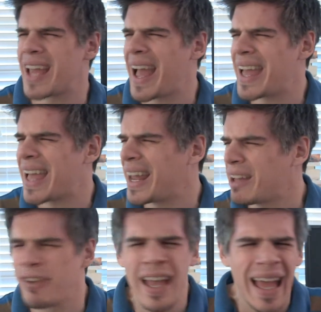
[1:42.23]
And
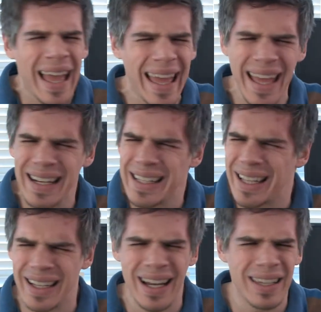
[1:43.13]
if
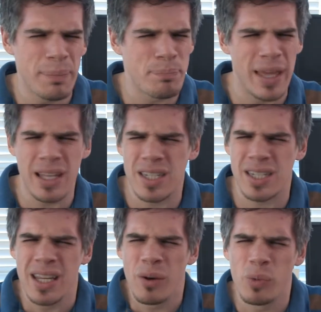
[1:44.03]
any other
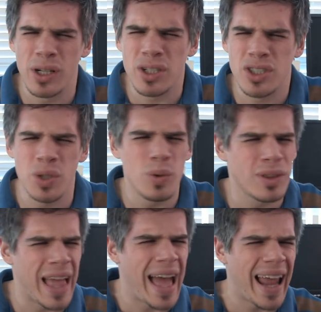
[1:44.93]
bitch would
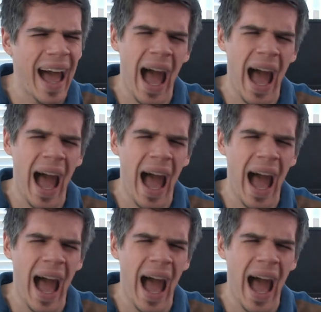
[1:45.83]
do that,